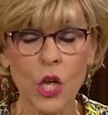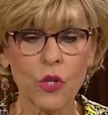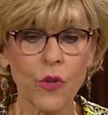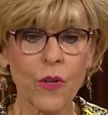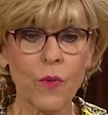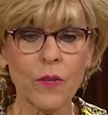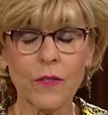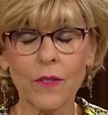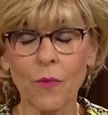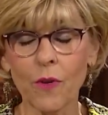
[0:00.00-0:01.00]
So there
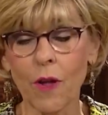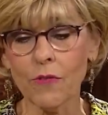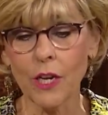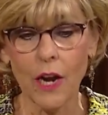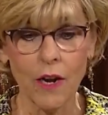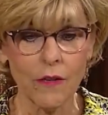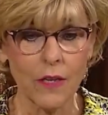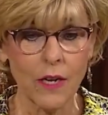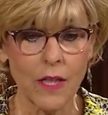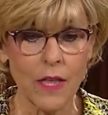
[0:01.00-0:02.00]
were no chairs,
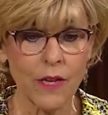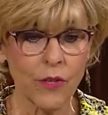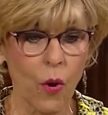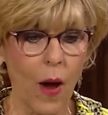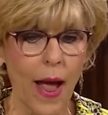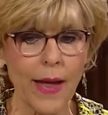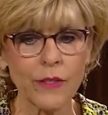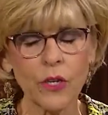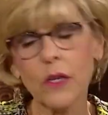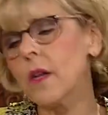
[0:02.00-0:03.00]
anything. So I
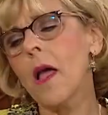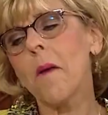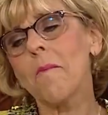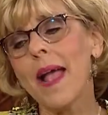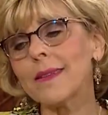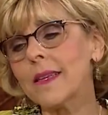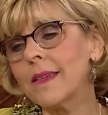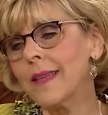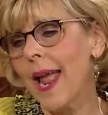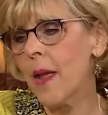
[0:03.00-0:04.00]
took
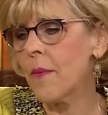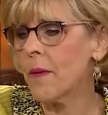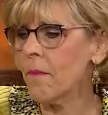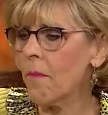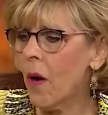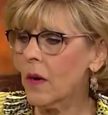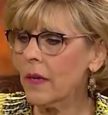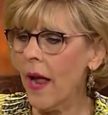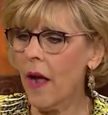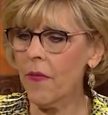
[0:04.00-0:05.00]
masking tape and
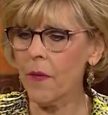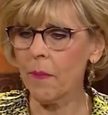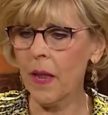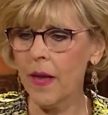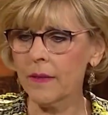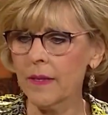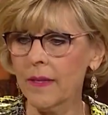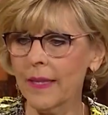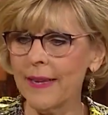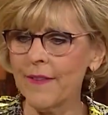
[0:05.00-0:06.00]
marked out the place in
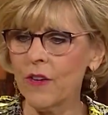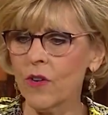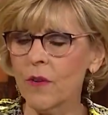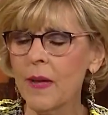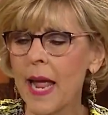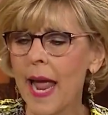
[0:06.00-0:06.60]
the living room.